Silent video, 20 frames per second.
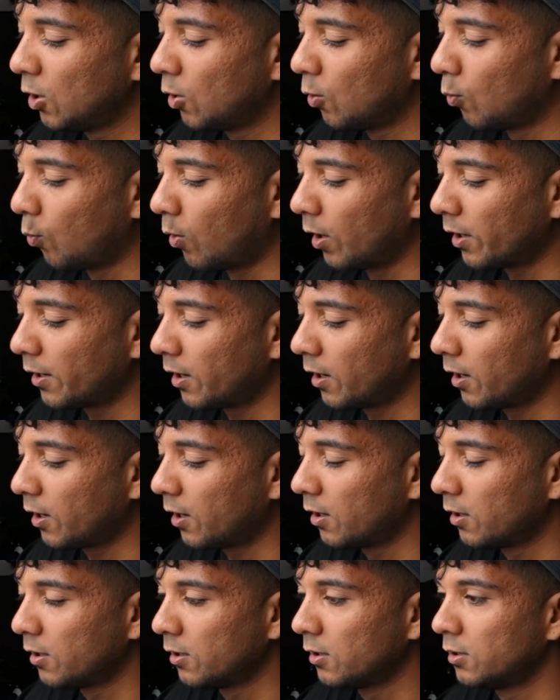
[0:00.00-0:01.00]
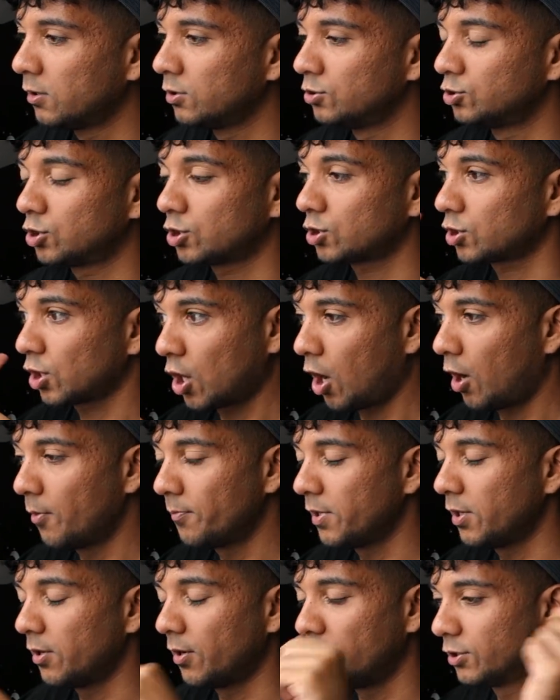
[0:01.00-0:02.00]
wanna just come
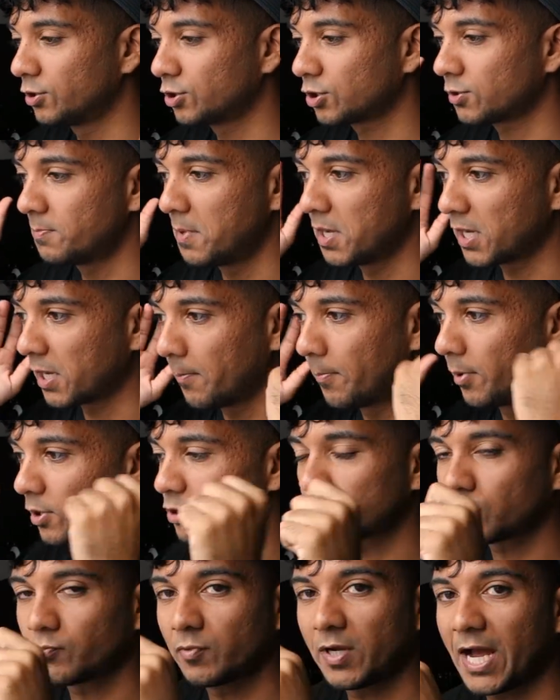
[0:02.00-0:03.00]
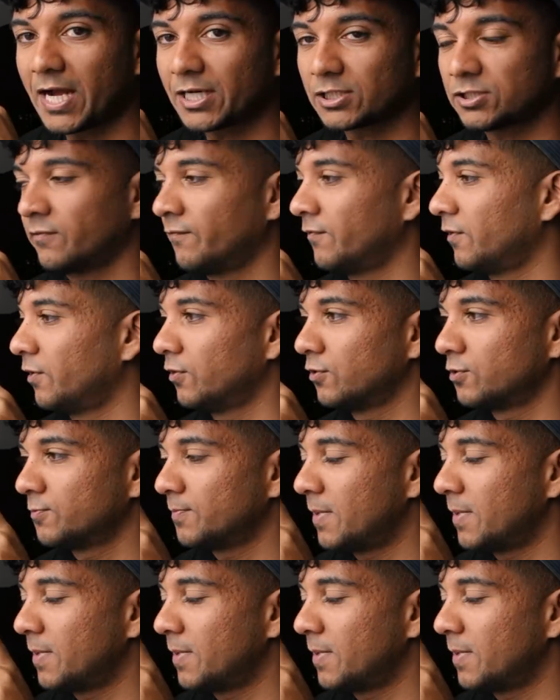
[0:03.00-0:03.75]
here and just make a bunch of reaction videos,